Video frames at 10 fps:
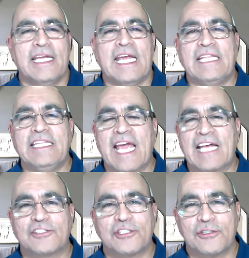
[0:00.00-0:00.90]
And the
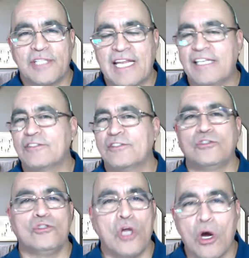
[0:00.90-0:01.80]
answer to that is
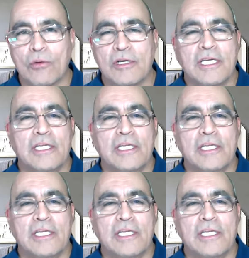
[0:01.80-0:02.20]
no.